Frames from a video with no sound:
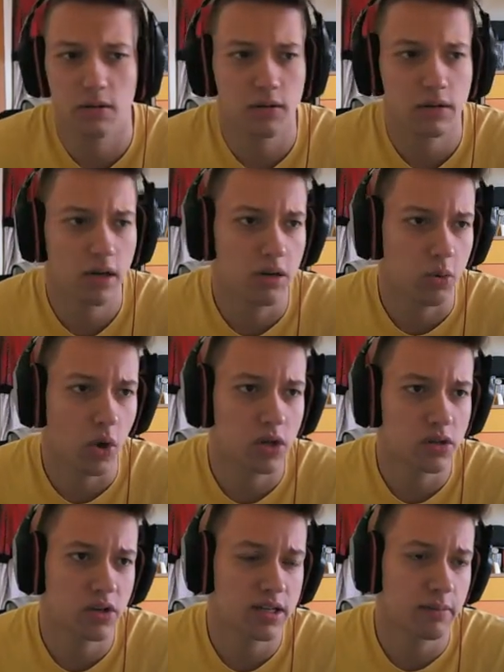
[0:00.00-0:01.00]
it
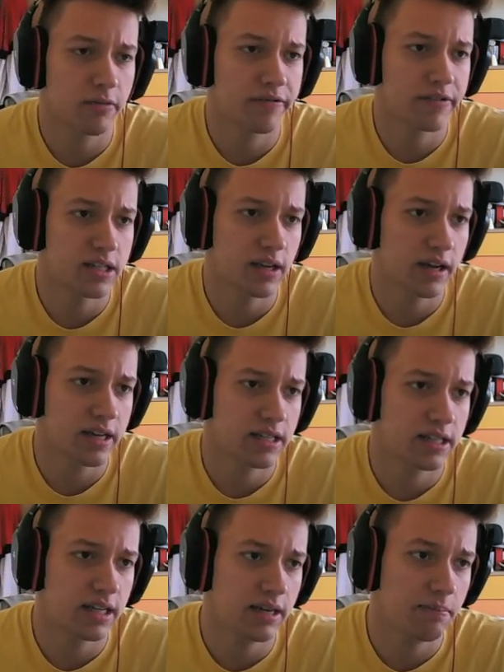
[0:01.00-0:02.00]
was some of his
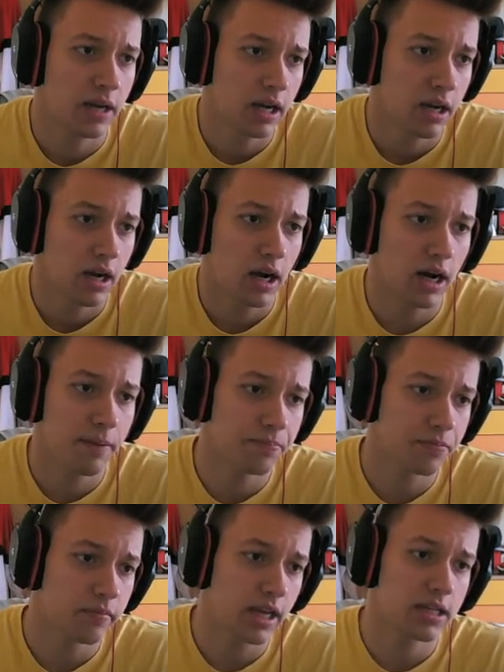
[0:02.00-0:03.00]
team.
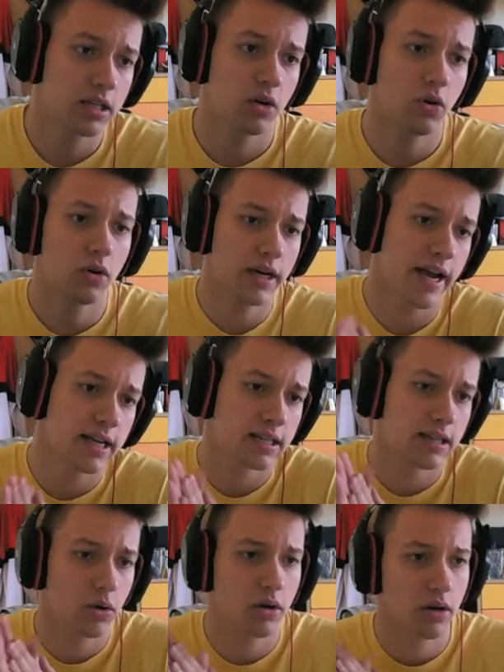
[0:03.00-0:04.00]
So next
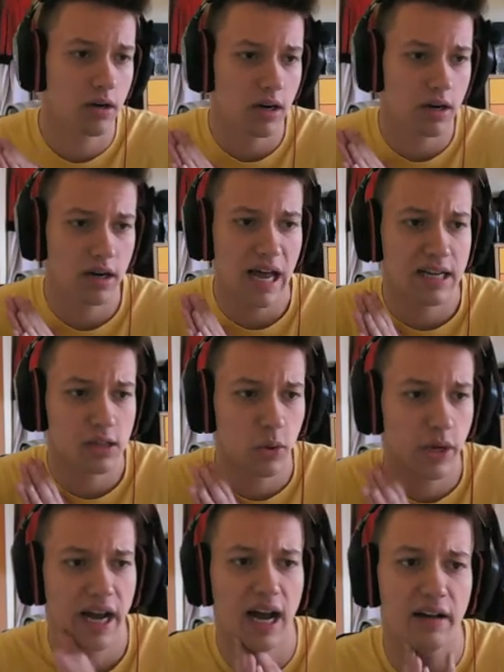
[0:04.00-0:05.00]

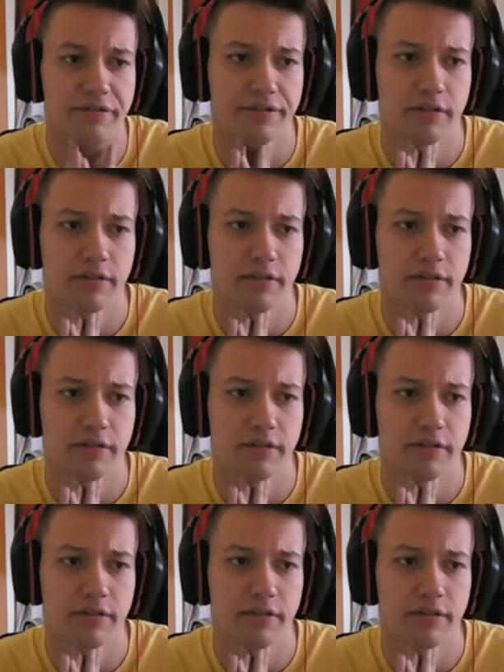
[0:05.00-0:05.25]
we have